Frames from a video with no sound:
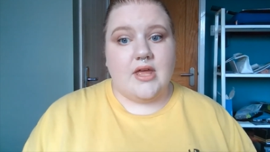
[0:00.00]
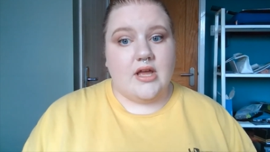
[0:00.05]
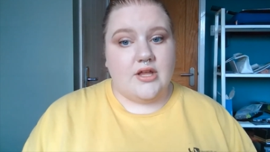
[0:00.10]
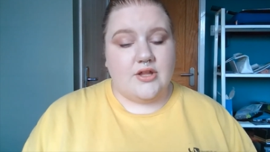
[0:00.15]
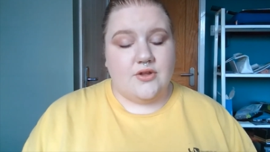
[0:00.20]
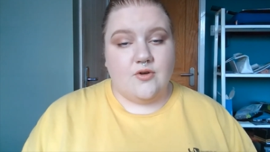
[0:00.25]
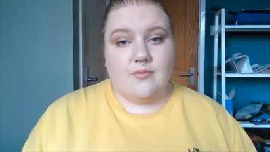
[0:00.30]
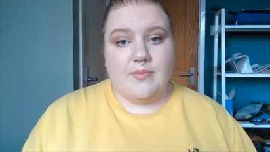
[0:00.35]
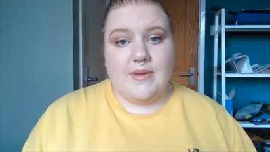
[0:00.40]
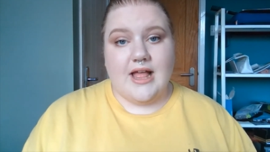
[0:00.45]

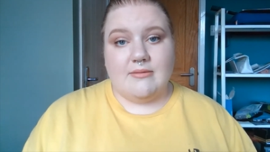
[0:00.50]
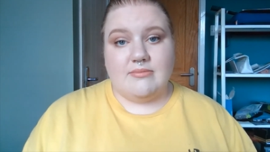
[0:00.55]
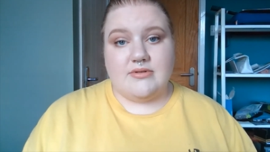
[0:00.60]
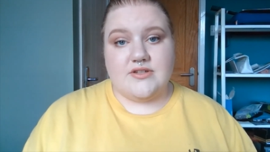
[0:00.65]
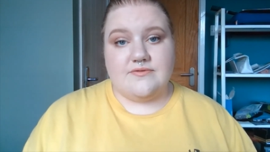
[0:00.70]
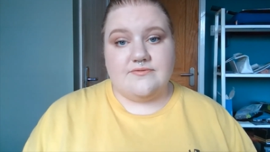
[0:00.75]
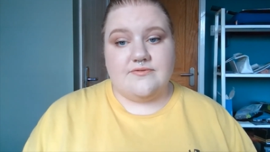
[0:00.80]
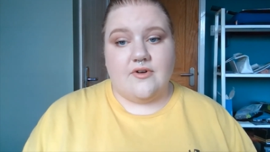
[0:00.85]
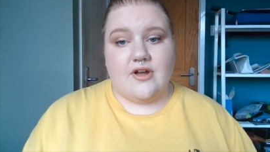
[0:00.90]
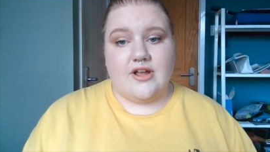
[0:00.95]
you'll be able to
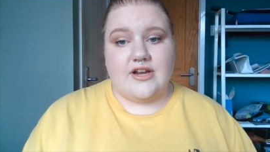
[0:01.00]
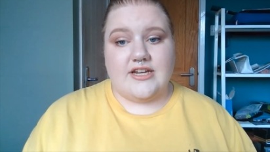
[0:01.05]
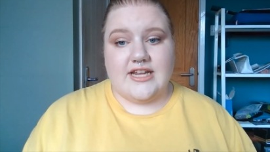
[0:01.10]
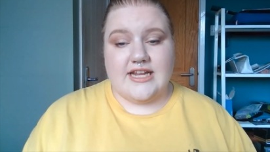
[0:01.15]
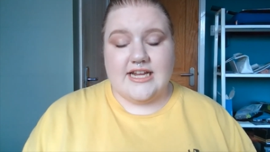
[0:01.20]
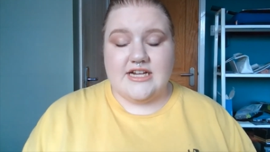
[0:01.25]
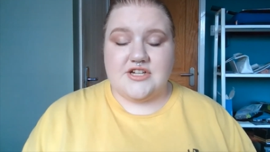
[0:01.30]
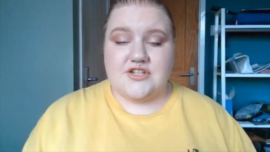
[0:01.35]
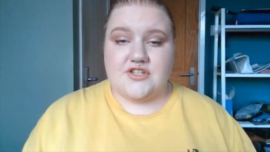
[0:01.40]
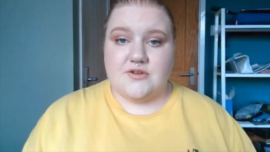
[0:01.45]
find
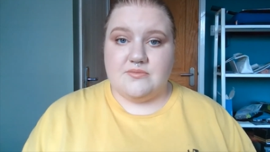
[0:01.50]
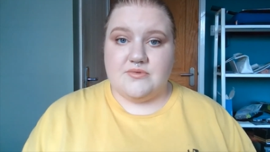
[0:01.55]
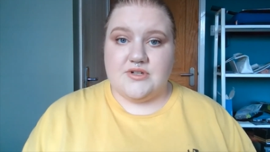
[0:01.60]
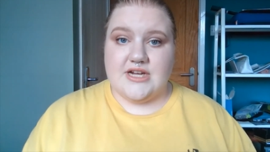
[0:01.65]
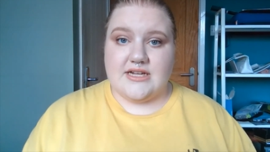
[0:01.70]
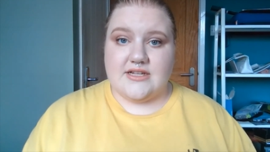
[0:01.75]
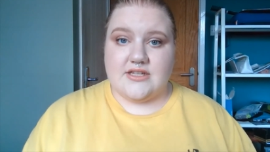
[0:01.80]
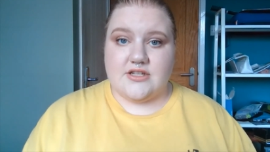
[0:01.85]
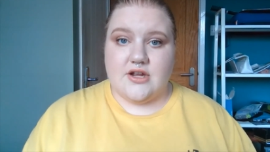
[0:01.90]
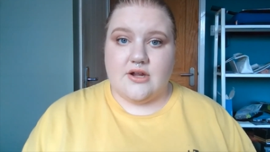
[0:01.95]
each
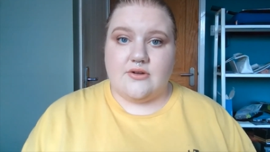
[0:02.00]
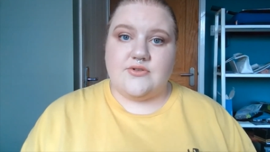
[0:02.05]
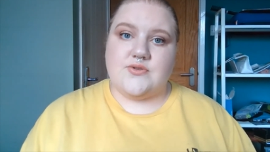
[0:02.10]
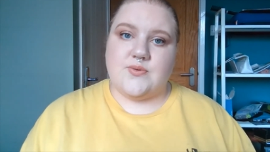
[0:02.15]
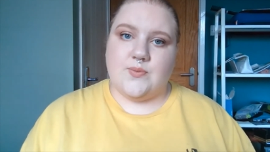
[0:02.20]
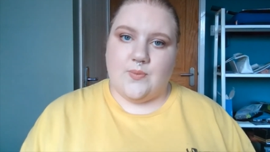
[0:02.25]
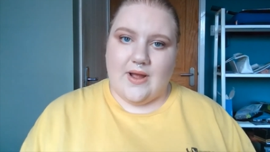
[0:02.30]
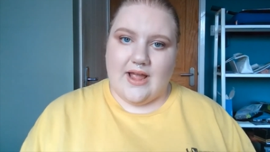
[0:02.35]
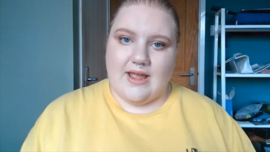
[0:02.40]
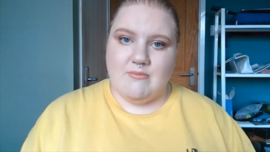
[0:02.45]
subject's
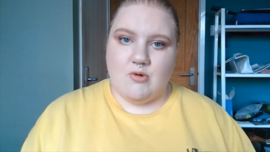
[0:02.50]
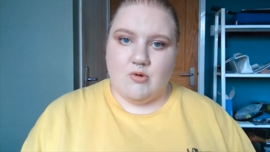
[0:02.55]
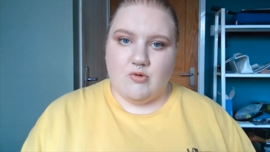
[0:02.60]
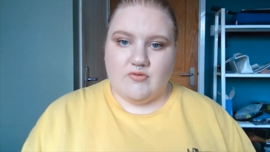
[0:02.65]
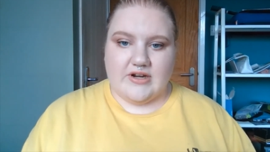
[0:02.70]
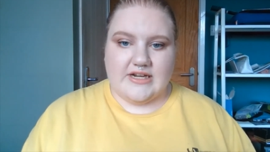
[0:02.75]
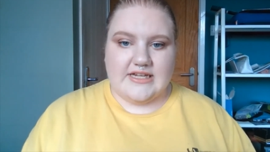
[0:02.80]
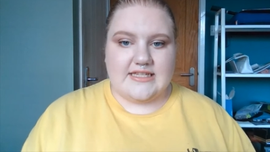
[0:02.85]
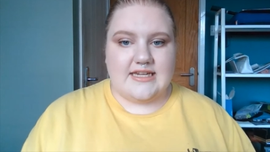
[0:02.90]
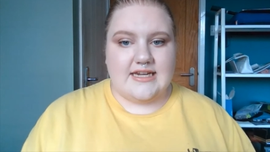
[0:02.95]
notes way more
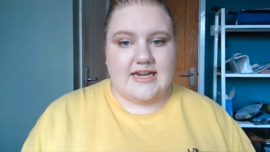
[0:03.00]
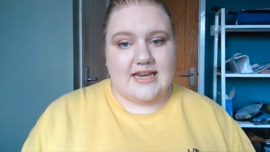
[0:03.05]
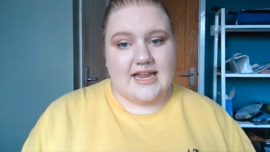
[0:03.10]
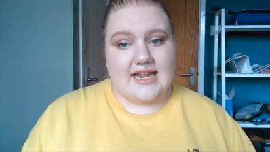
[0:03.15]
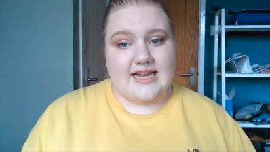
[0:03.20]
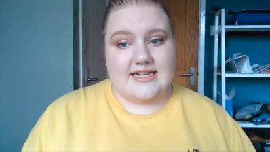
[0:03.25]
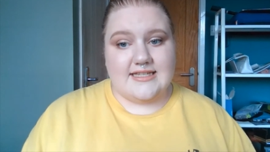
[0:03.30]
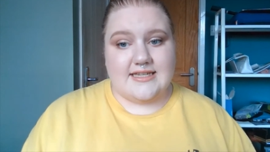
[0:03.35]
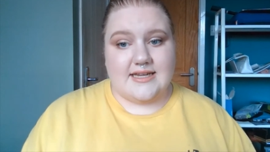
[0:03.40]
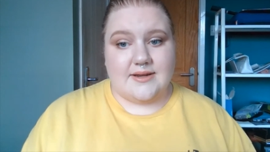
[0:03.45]
easily
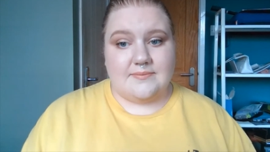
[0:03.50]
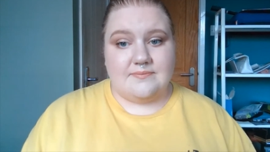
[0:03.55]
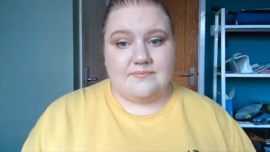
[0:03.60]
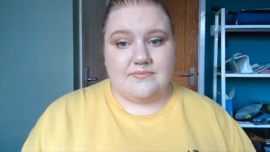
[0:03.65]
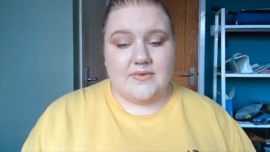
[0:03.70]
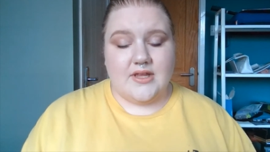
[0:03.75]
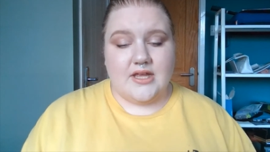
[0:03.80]
later.